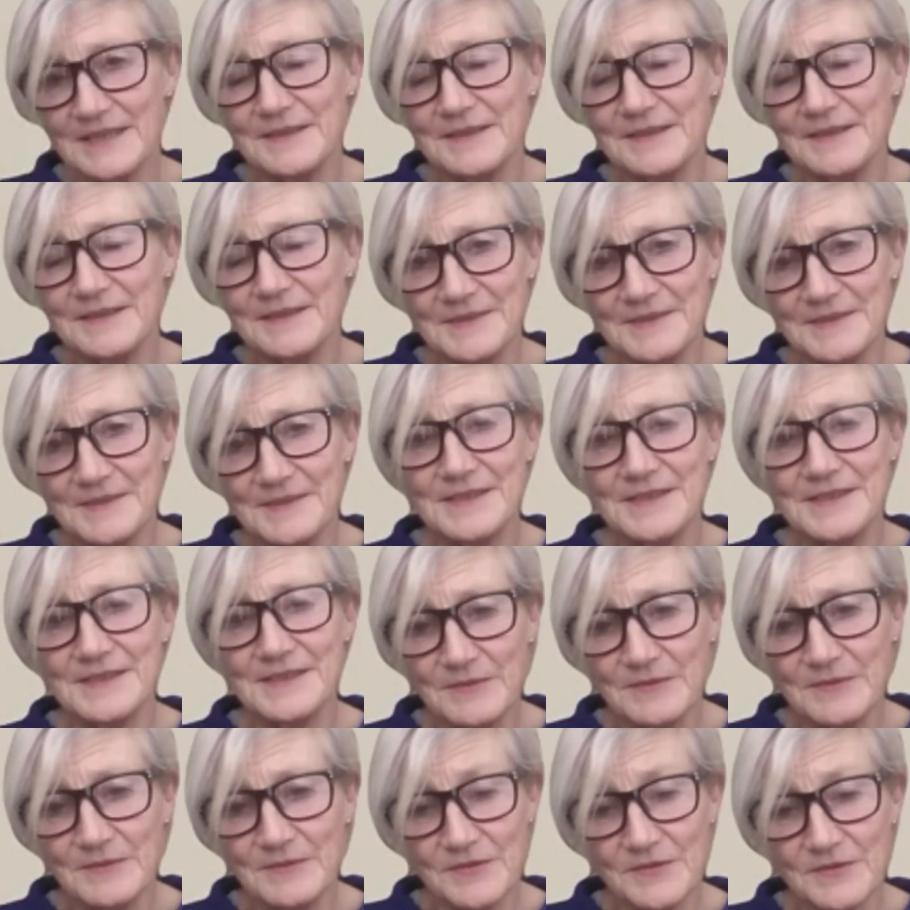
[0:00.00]
that's
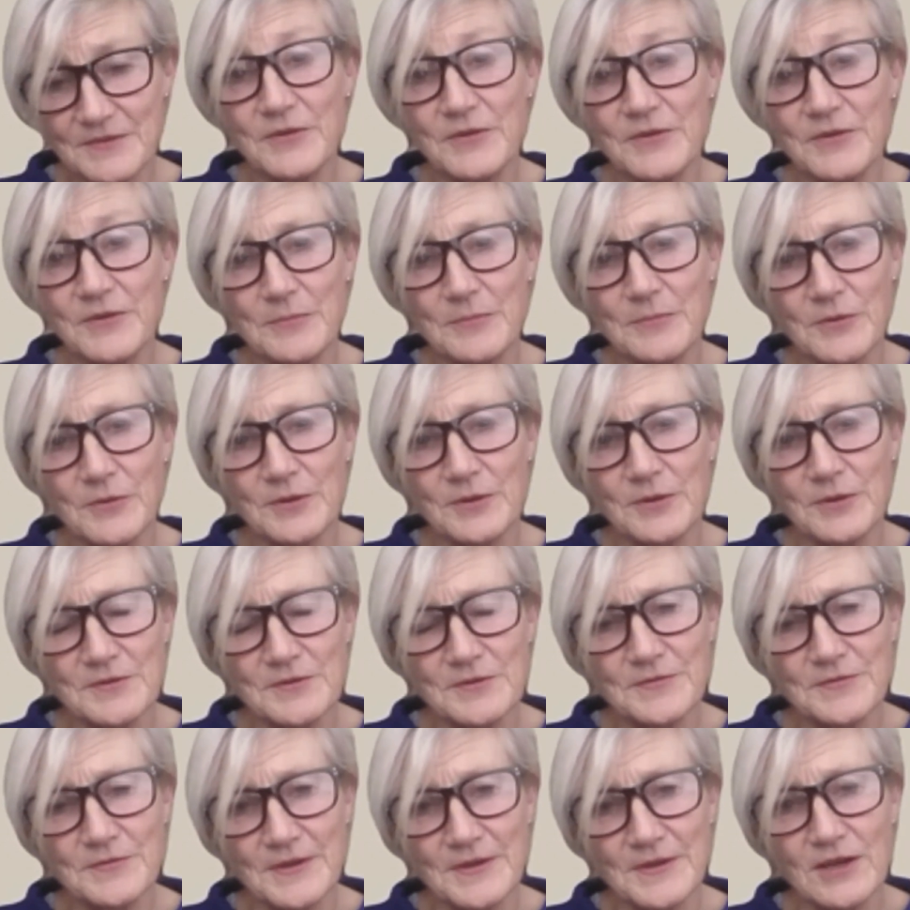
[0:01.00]
very important to
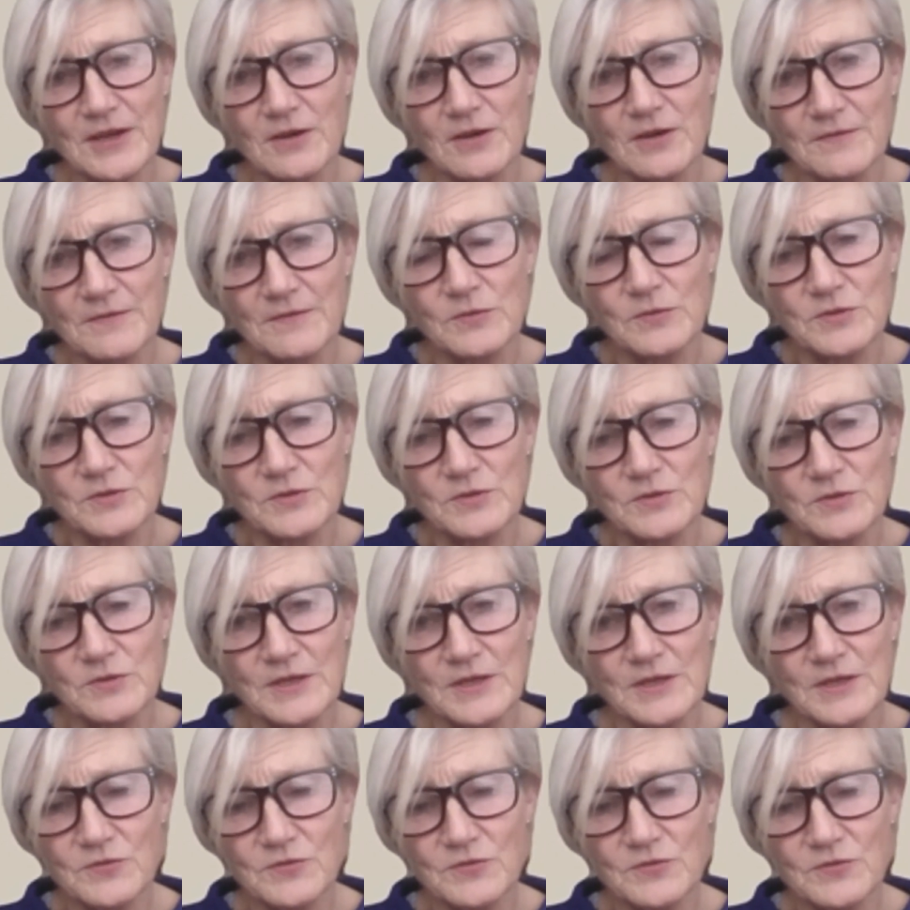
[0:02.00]
think of also when you
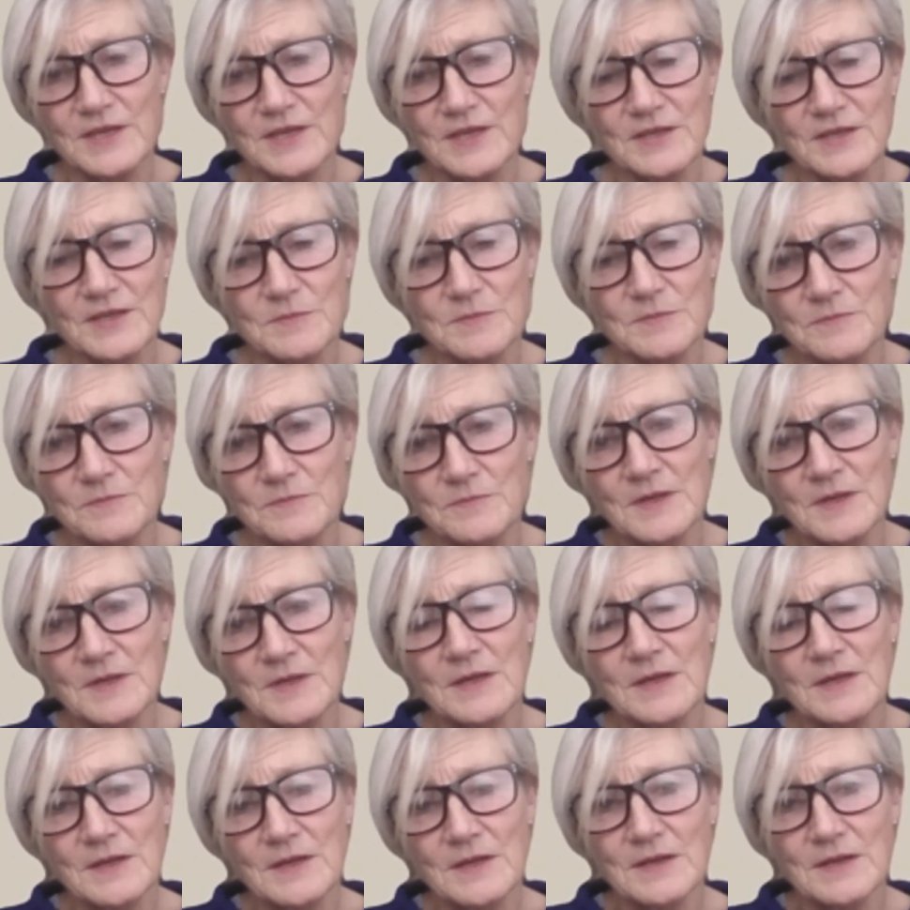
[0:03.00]
treat as
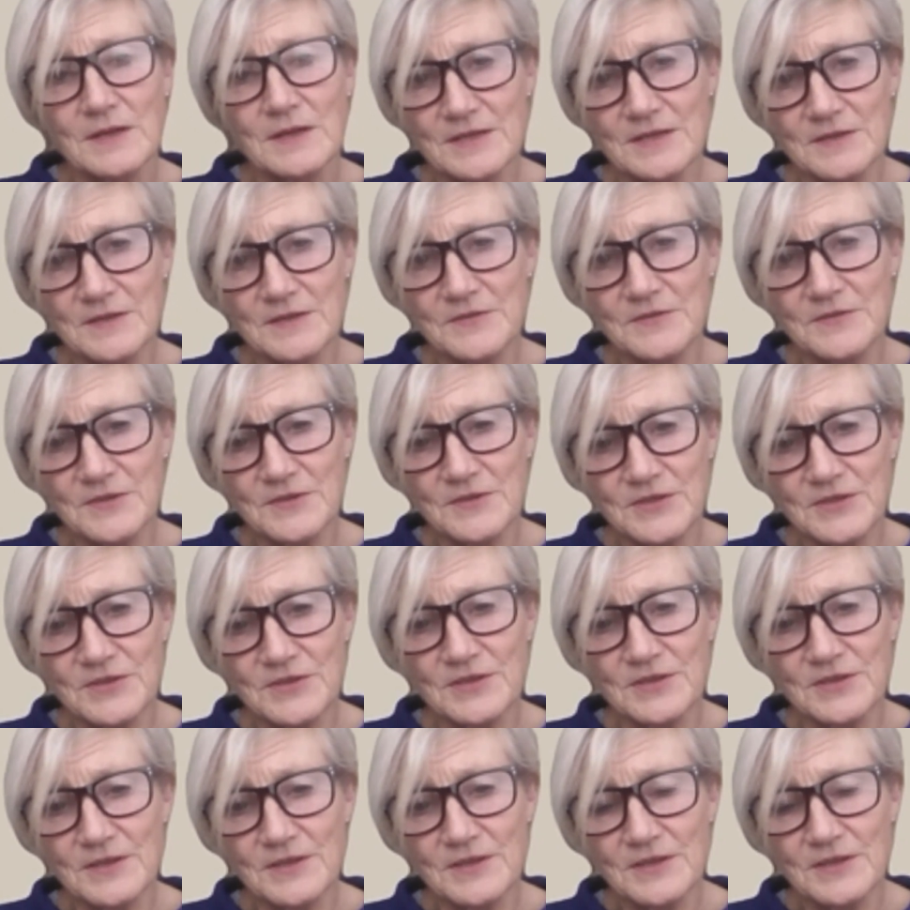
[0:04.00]
a
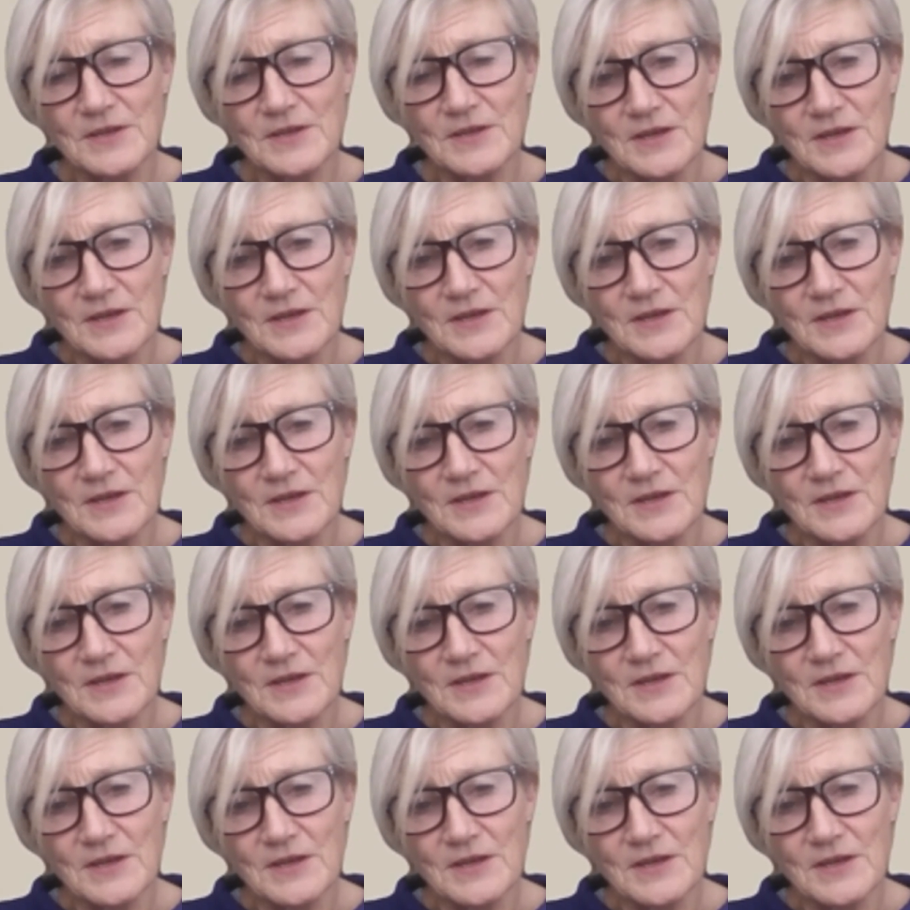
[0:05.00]
physician.